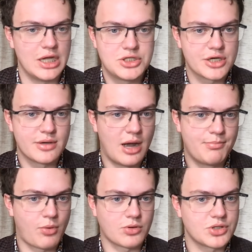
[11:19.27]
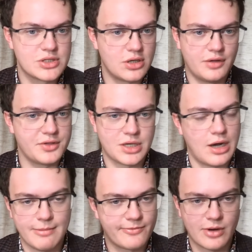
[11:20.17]
It's just abortions all the
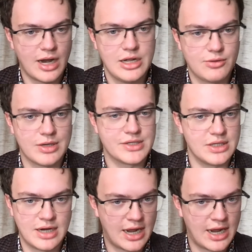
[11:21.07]
time for any reason,